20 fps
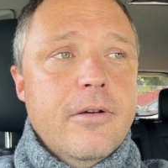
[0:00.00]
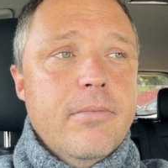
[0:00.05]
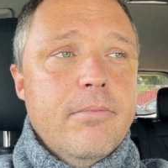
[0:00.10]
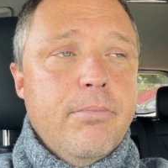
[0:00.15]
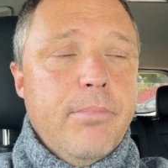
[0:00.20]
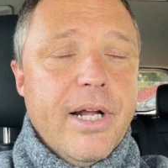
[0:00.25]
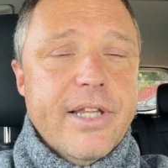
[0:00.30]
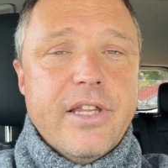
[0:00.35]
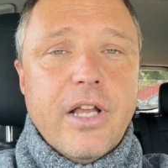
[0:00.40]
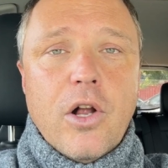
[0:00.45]

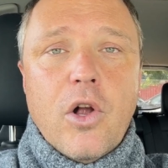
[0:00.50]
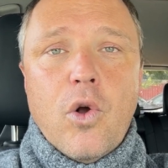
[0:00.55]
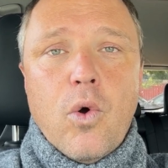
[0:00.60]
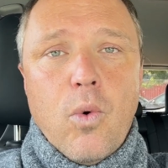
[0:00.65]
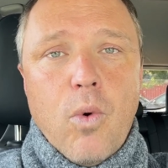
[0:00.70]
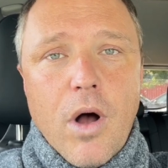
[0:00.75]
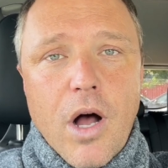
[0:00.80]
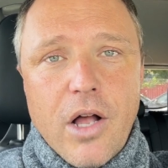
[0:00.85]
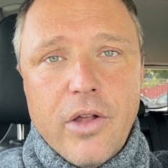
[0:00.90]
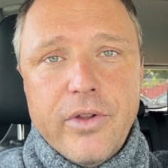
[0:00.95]
But the
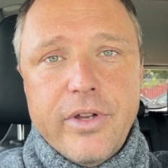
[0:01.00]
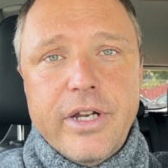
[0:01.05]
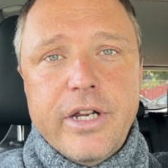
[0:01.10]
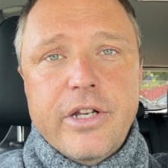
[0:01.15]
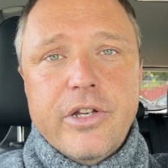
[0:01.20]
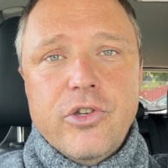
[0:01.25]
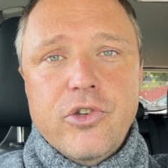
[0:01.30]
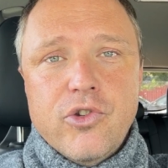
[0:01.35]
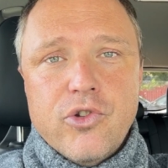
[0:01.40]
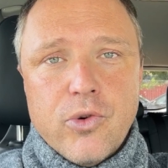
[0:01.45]
quality
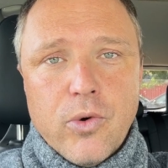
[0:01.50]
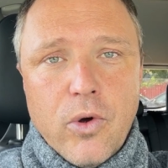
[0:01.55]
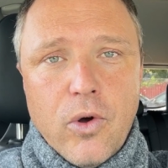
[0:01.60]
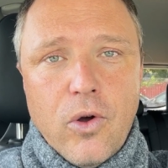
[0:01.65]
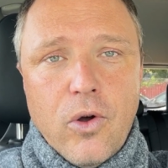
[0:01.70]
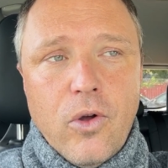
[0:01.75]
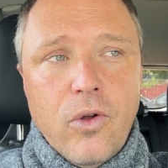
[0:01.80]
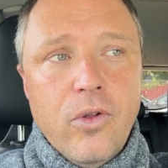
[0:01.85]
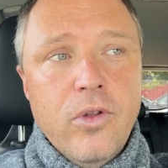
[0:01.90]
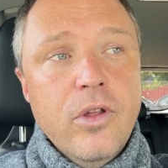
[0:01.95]

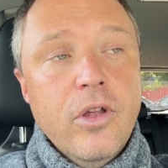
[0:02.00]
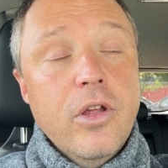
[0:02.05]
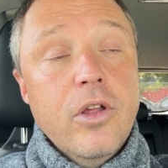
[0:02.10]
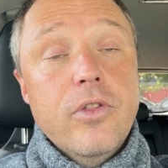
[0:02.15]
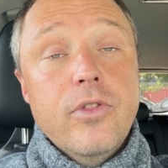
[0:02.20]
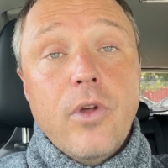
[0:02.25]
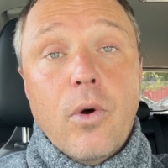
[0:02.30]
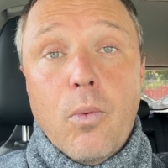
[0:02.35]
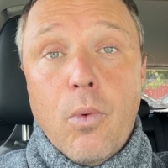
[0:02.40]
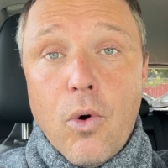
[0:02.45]
control,
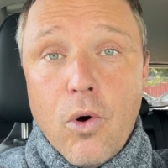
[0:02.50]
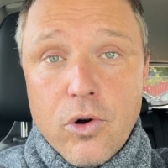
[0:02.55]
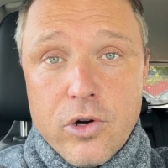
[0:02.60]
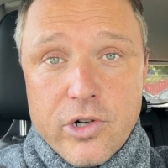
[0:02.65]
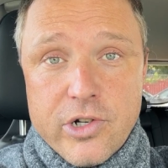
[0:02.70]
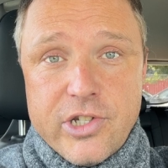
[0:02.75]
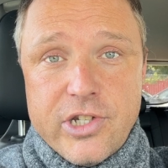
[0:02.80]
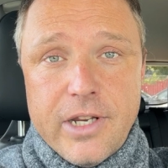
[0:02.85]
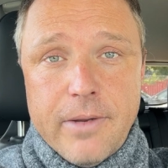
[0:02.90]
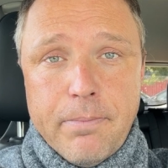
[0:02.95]
the
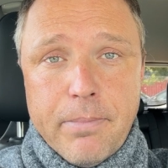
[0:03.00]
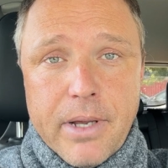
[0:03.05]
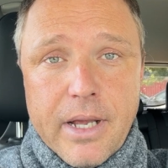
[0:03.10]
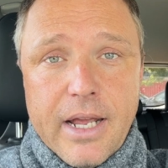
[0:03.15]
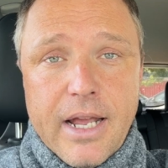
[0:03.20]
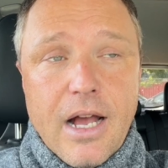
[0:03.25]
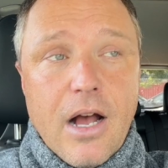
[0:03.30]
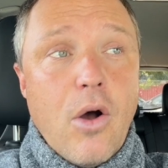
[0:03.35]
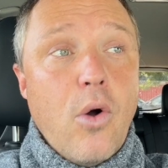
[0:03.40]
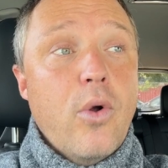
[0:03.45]
warranty
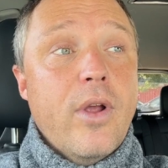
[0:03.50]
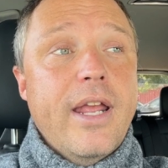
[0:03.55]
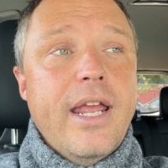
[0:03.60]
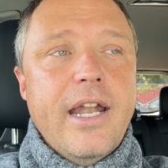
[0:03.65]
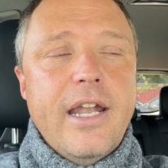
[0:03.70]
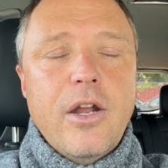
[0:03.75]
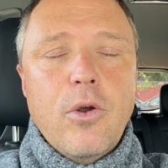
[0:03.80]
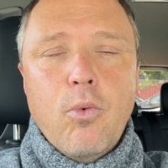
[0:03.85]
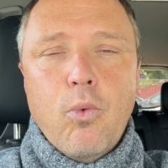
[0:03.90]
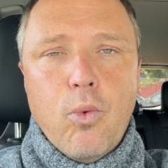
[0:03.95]
payout,
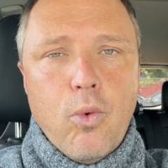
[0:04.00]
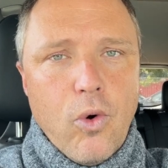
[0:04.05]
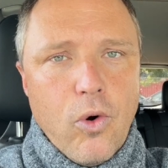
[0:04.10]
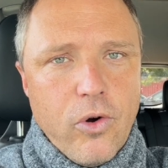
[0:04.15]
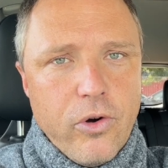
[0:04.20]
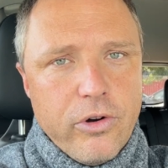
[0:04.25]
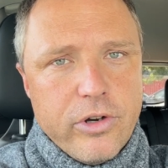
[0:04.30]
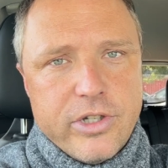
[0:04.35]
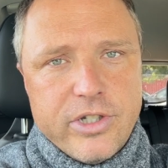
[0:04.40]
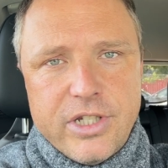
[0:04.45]
getting
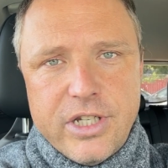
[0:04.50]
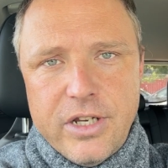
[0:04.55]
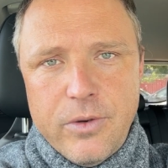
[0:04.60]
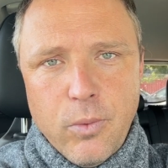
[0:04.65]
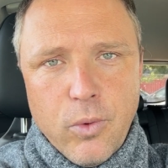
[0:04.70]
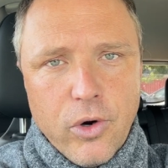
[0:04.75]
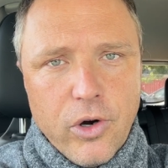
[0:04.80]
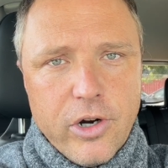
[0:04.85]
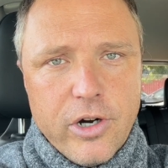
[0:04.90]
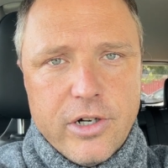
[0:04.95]
warranty
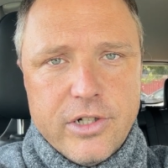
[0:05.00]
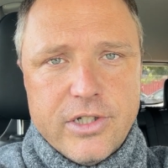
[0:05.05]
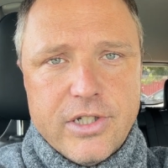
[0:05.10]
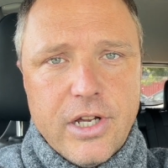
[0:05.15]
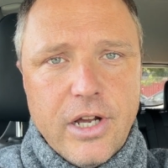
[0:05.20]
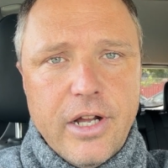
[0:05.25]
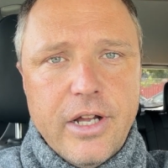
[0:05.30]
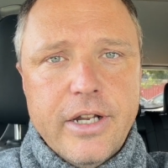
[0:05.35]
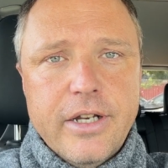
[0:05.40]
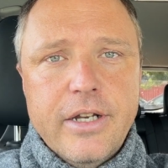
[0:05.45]
work
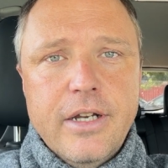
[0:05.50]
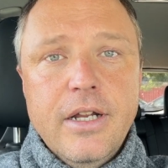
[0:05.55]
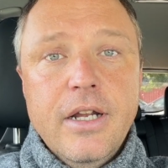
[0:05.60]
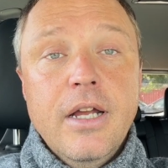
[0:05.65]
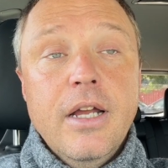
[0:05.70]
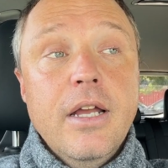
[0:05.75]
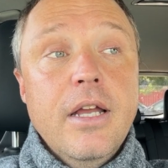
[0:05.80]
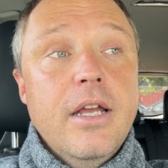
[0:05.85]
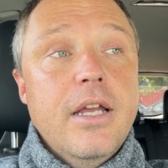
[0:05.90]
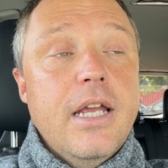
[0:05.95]
done
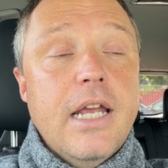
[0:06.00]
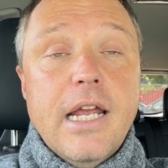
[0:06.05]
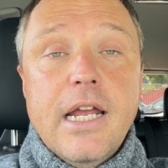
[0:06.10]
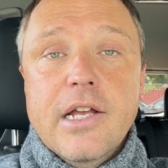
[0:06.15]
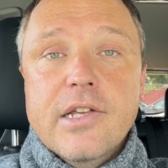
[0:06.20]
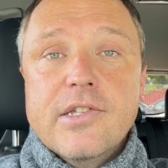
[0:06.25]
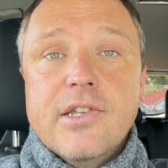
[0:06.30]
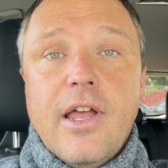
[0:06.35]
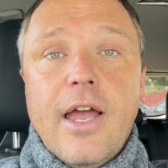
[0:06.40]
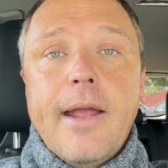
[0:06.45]

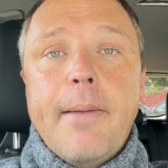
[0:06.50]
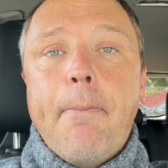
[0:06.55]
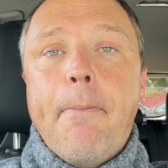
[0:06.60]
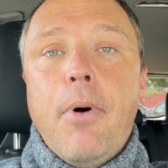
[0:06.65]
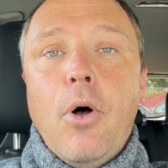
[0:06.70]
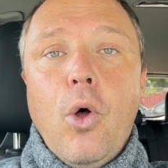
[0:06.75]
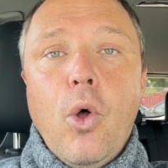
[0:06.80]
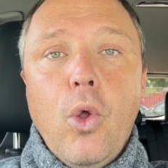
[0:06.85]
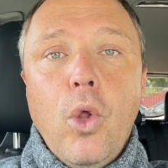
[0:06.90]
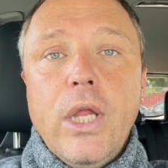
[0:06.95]
is like
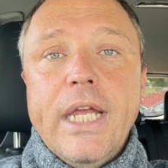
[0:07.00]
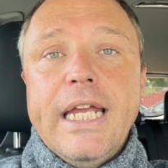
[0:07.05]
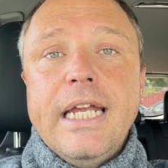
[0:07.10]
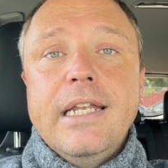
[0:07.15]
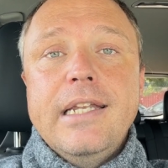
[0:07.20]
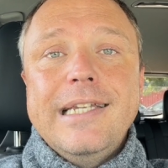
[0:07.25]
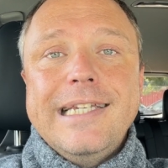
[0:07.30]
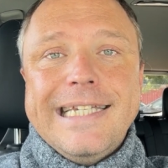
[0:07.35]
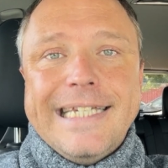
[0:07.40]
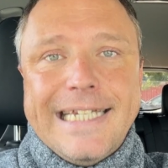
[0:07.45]
pulling
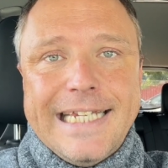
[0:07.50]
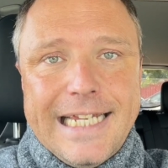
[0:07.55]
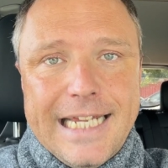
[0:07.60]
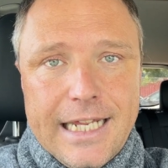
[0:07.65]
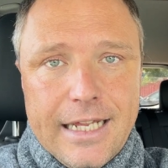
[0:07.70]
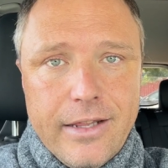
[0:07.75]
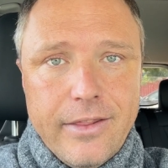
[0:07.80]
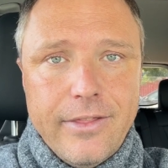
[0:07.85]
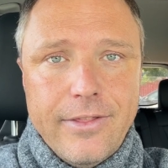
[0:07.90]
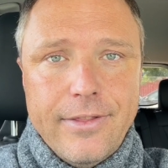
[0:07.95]

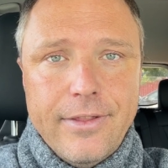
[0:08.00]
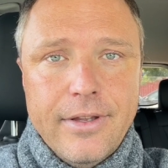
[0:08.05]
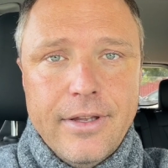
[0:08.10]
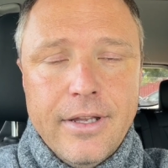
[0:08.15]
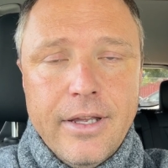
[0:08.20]
teeth.